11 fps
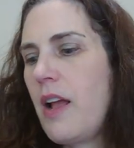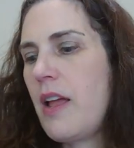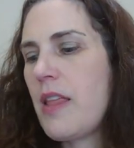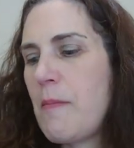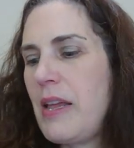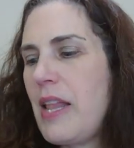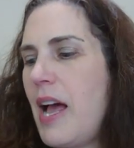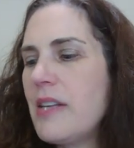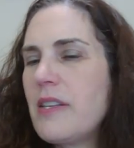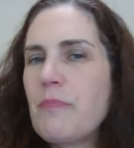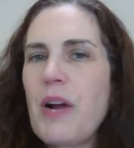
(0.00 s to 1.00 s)
And then my
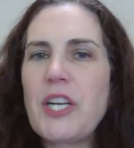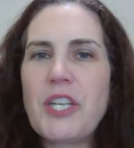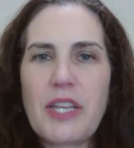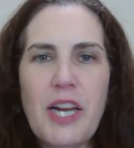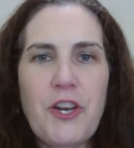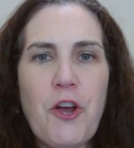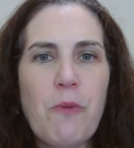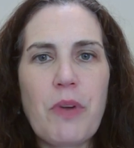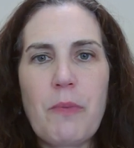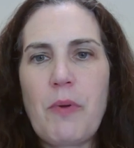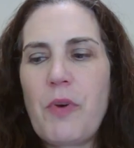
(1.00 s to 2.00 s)
last project that I know I'm
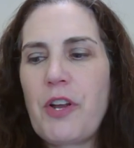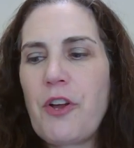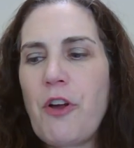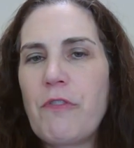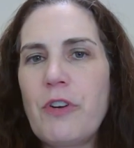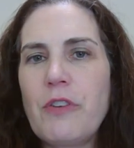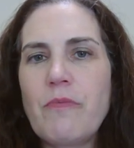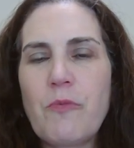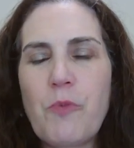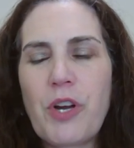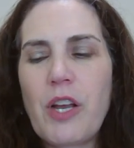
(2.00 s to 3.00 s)
going to be
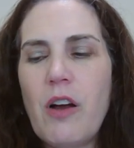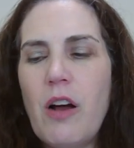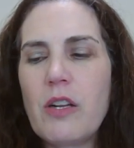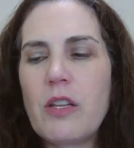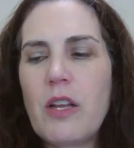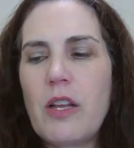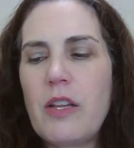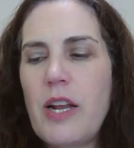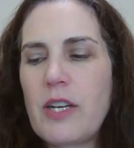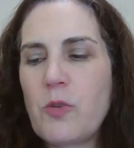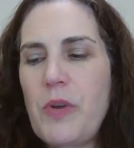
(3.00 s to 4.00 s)
working on in the
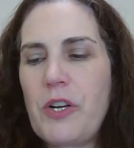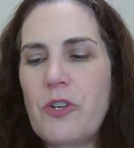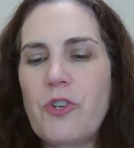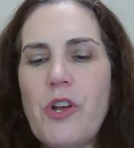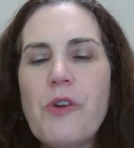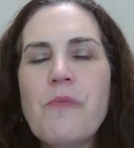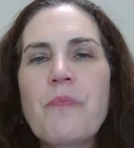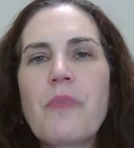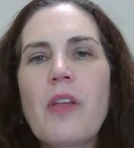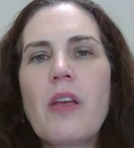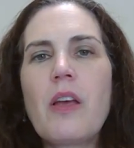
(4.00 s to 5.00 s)
next week or so,
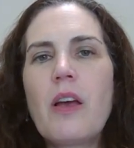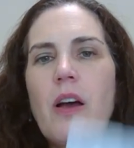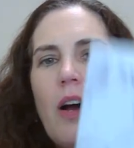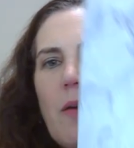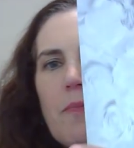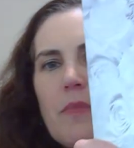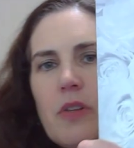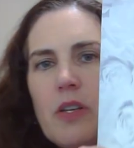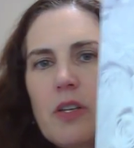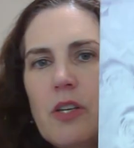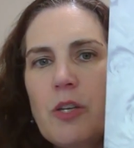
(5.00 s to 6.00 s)

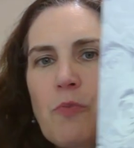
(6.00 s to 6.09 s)
this is